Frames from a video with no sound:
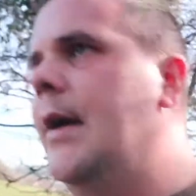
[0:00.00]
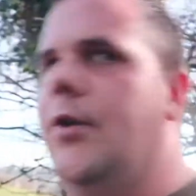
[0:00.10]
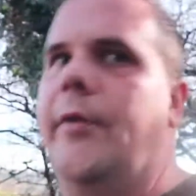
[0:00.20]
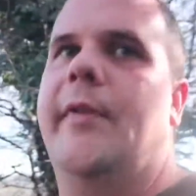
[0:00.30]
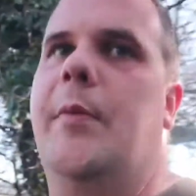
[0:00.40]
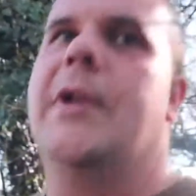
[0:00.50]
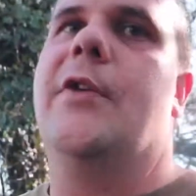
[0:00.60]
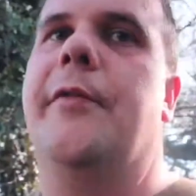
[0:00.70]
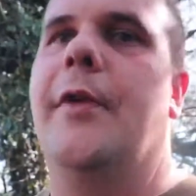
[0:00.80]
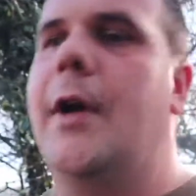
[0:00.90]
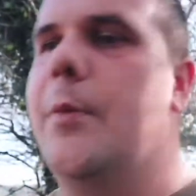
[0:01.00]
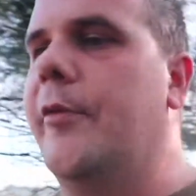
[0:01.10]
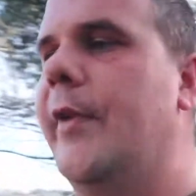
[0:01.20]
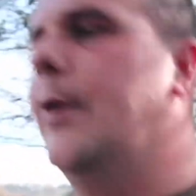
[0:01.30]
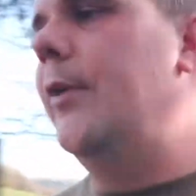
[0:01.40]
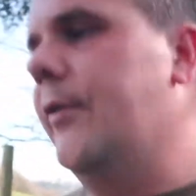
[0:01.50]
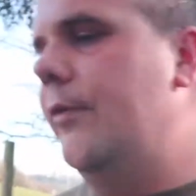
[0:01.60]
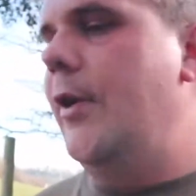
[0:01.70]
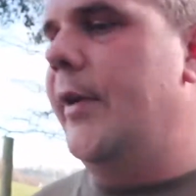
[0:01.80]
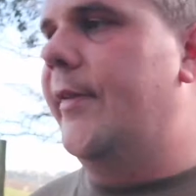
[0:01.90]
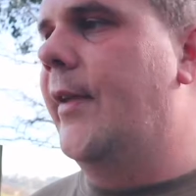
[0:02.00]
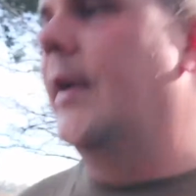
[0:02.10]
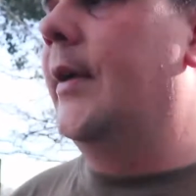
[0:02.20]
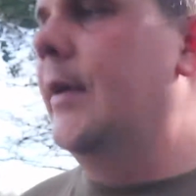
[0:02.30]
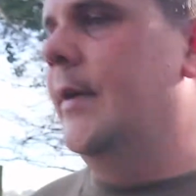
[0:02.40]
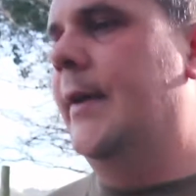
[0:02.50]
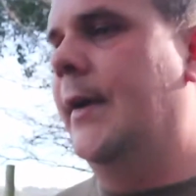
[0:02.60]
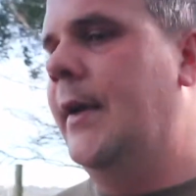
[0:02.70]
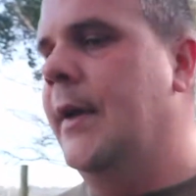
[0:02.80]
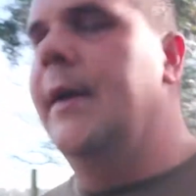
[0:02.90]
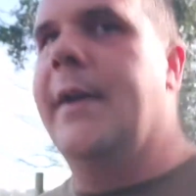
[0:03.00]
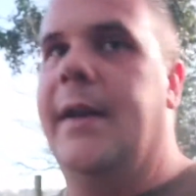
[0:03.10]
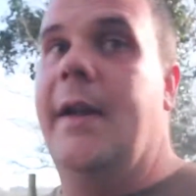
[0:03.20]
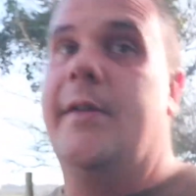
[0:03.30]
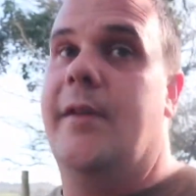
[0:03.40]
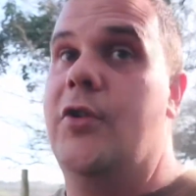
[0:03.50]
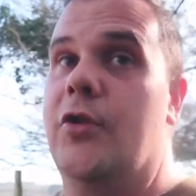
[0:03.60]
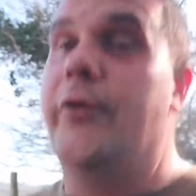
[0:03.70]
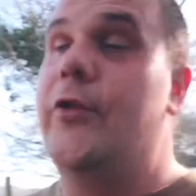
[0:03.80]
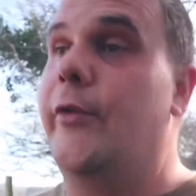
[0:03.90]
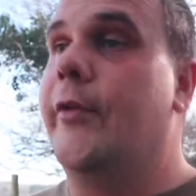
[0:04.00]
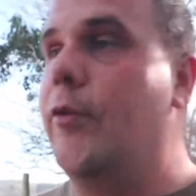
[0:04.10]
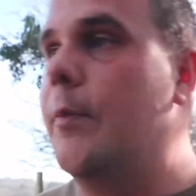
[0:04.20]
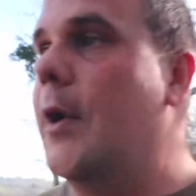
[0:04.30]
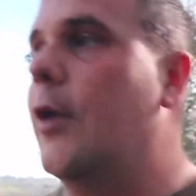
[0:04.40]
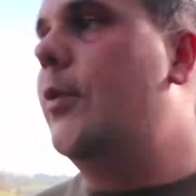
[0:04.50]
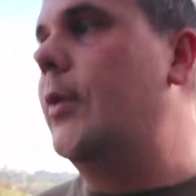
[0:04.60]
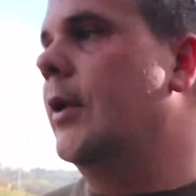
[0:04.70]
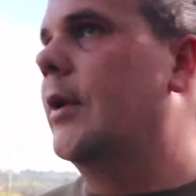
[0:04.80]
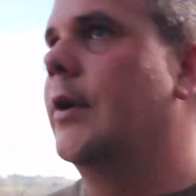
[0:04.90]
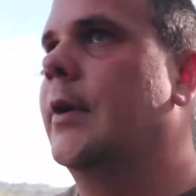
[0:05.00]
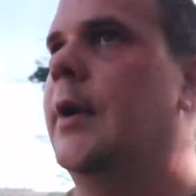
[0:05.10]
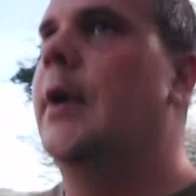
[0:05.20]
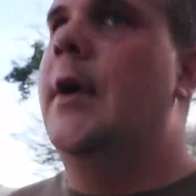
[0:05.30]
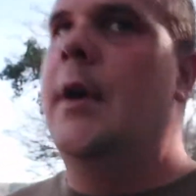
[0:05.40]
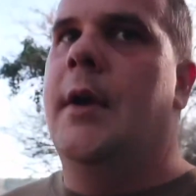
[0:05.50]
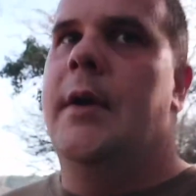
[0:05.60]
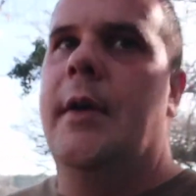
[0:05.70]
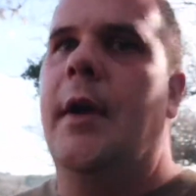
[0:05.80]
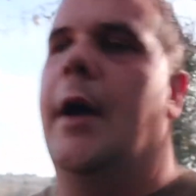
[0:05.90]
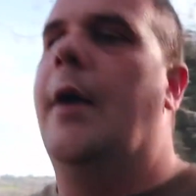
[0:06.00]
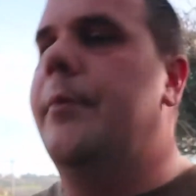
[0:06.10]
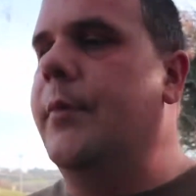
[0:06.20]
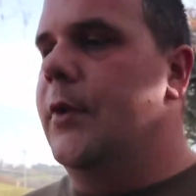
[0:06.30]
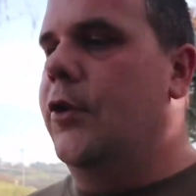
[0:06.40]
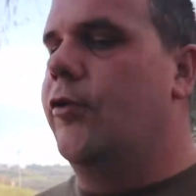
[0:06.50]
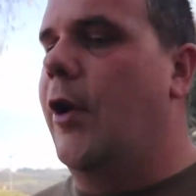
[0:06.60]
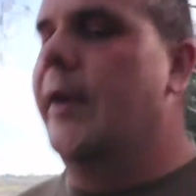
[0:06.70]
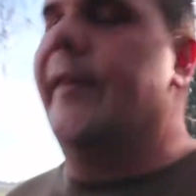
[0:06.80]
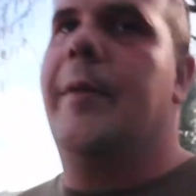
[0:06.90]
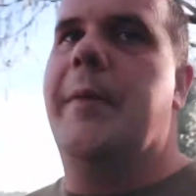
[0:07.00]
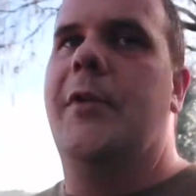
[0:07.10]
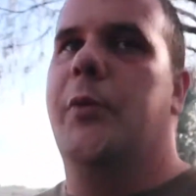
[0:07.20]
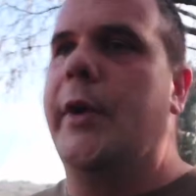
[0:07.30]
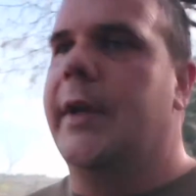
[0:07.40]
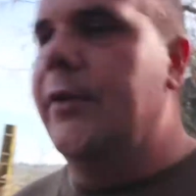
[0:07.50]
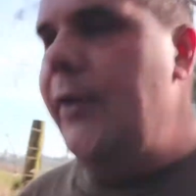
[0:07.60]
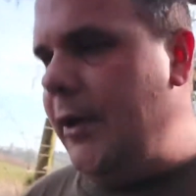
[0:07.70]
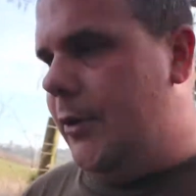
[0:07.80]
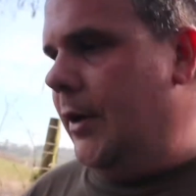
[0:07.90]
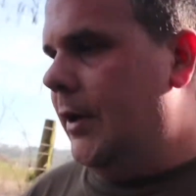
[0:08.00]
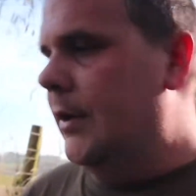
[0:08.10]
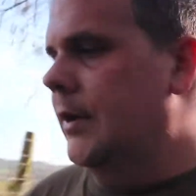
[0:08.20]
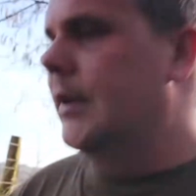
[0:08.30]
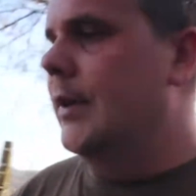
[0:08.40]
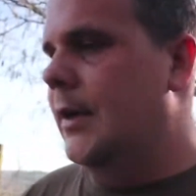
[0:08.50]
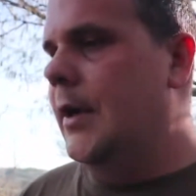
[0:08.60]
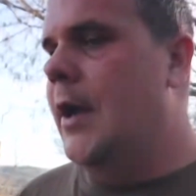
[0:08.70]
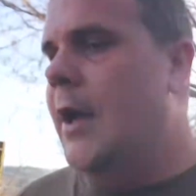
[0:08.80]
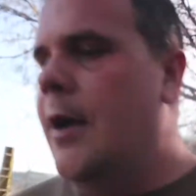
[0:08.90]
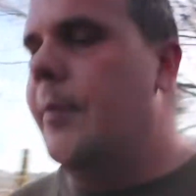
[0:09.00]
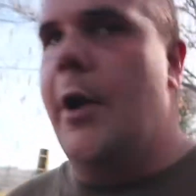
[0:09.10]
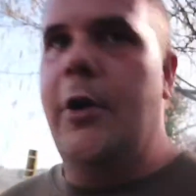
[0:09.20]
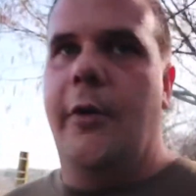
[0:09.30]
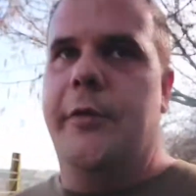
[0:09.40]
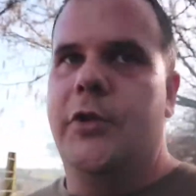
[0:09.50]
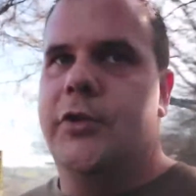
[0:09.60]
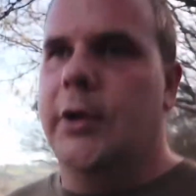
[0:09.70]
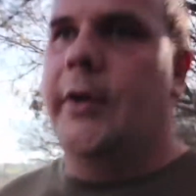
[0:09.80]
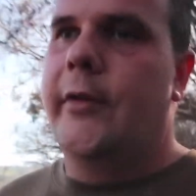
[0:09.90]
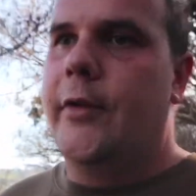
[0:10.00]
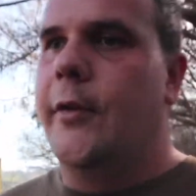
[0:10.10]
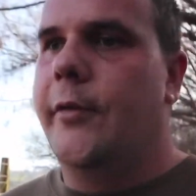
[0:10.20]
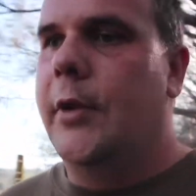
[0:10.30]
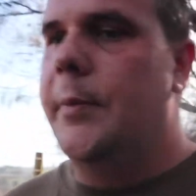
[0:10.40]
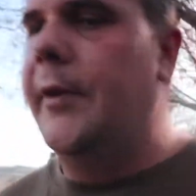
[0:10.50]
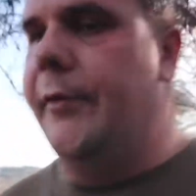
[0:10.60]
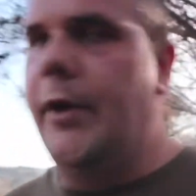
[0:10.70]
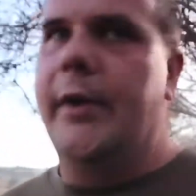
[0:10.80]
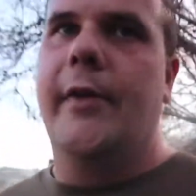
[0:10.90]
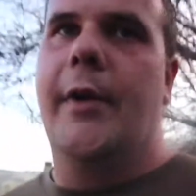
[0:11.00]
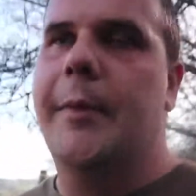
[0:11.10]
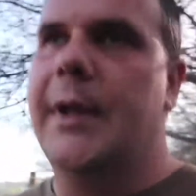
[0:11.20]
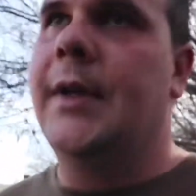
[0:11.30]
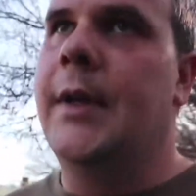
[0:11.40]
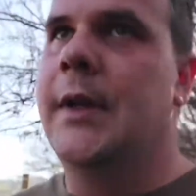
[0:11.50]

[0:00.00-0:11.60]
And obviously when you're flying without a device connected and you're just using the remote, the drone is limited to what it can do. But I got a few shots, got a bit of flight time in,